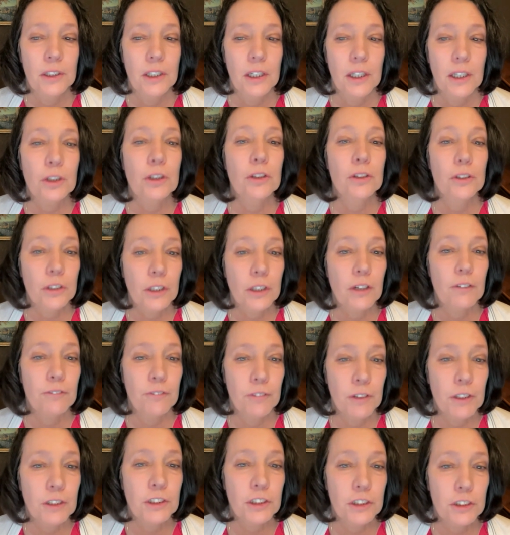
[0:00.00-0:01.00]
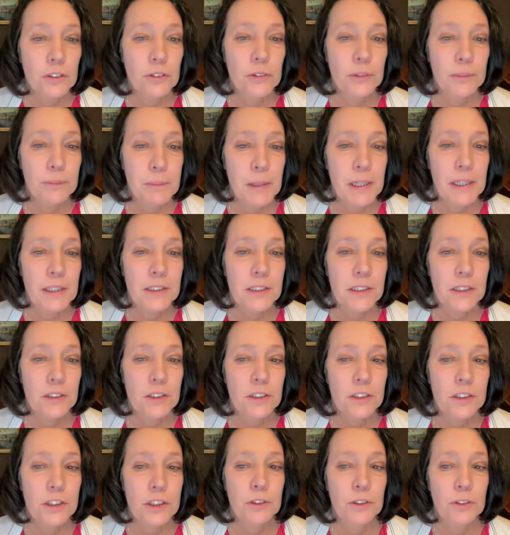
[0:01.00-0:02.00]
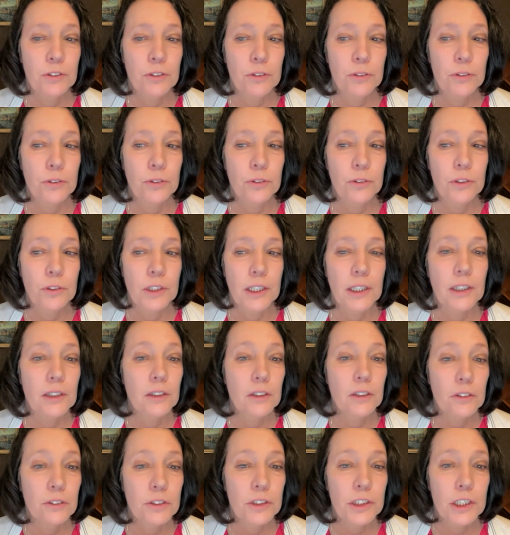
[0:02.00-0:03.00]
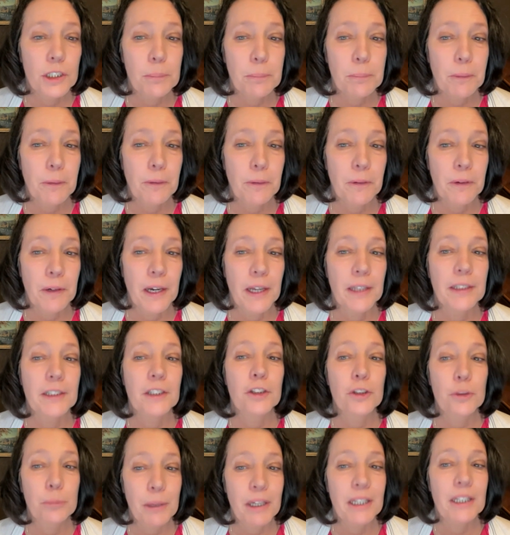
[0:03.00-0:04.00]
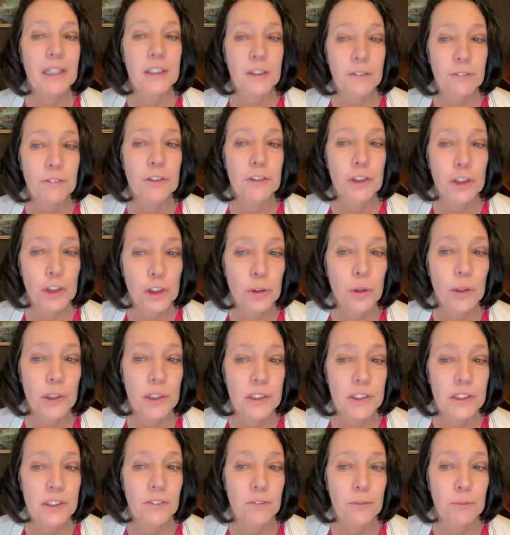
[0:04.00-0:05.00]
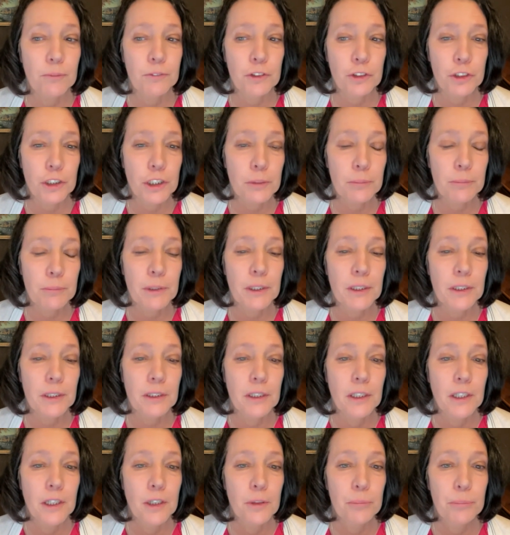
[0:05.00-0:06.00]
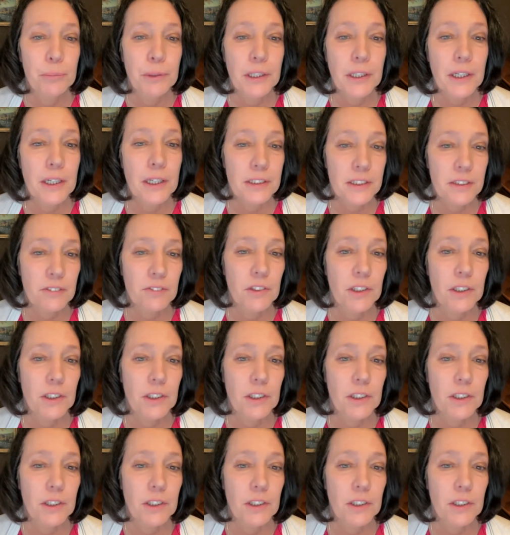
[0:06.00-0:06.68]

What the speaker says: took a look at functional medicine to get a little deeper, and then you made a different choice of treatment because of